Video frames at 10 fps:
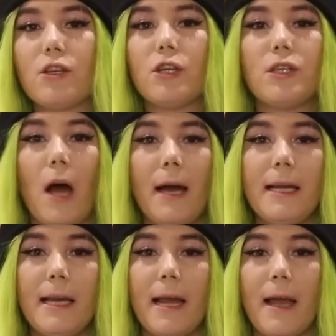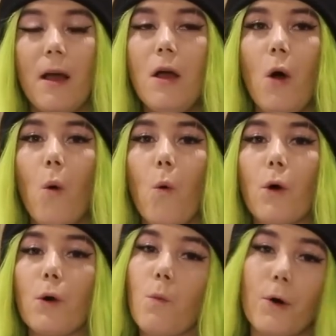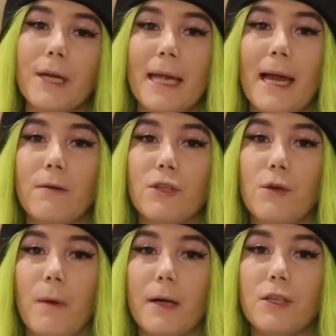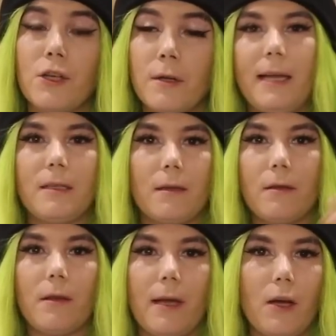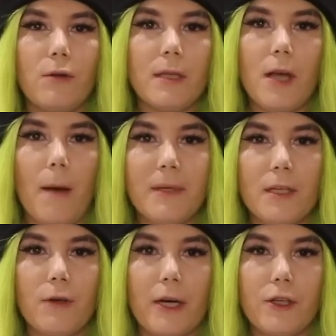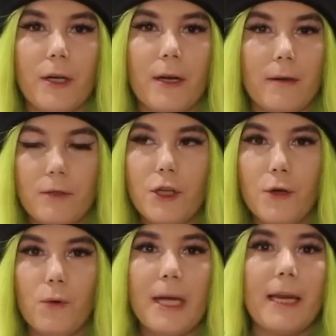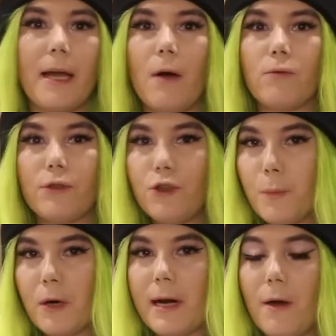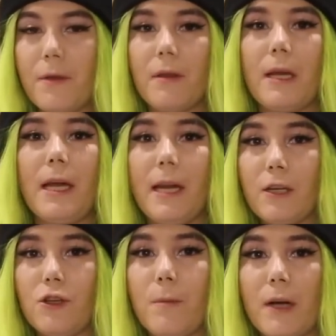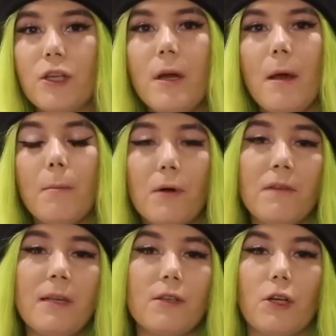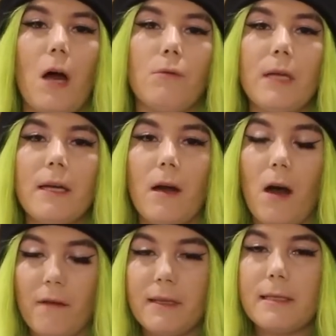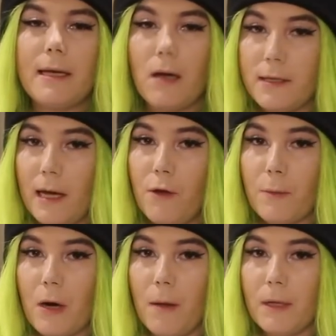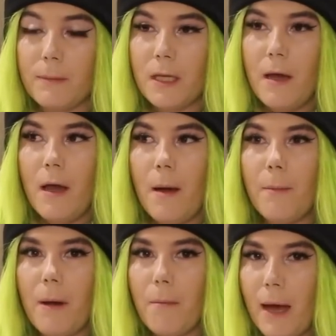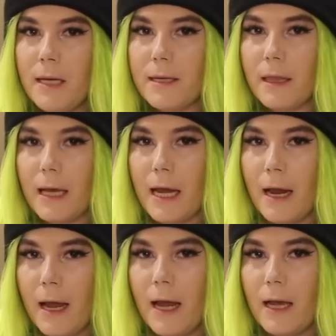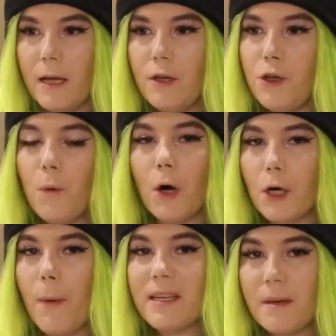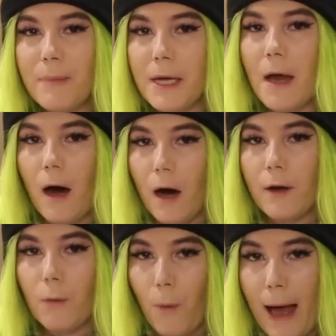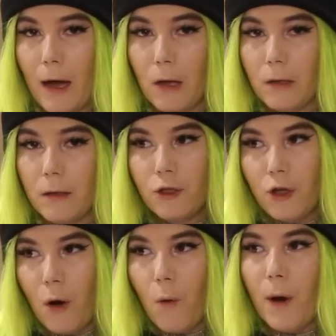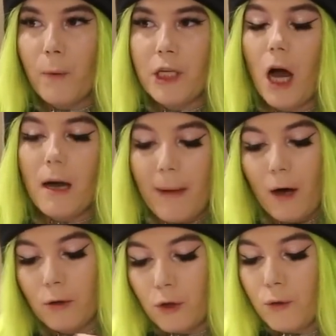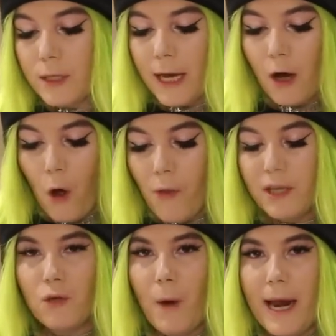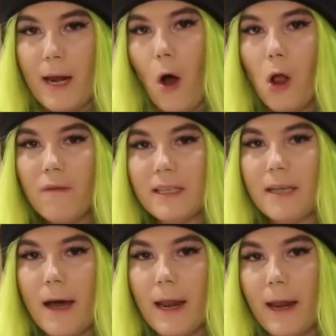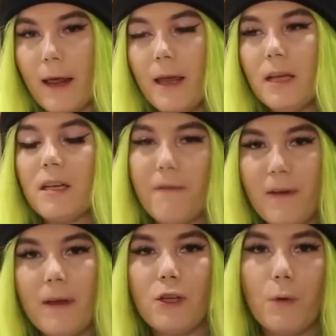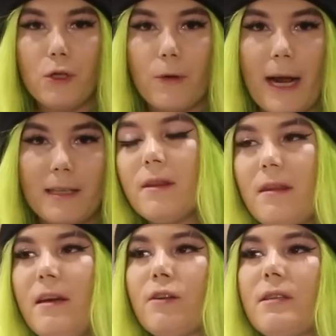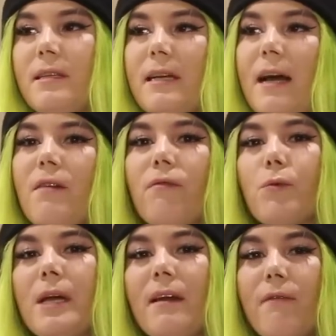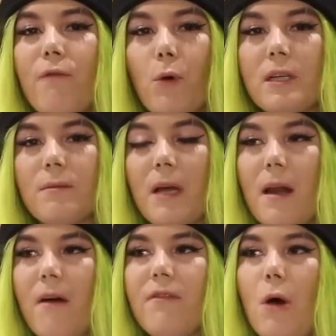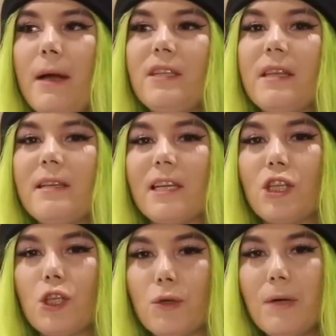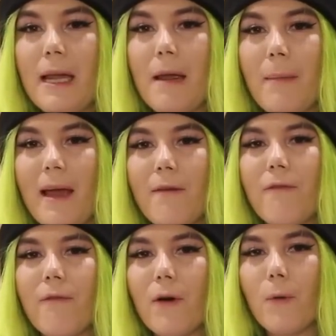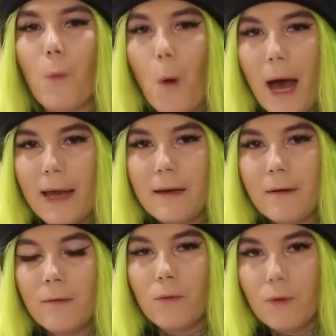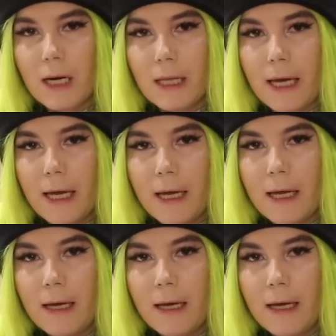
such as not eating or working out too much, and it goes in the opposite direction too, eating super unhealthily, eating too much, both of these are not only gonna obviously cause health problems, but mentally, you are going to be unwell. So when we talk about losing all this weight, all of a sudden, to fit into a dress. There's this kind of reinforcement of going to this extreme and for what, really?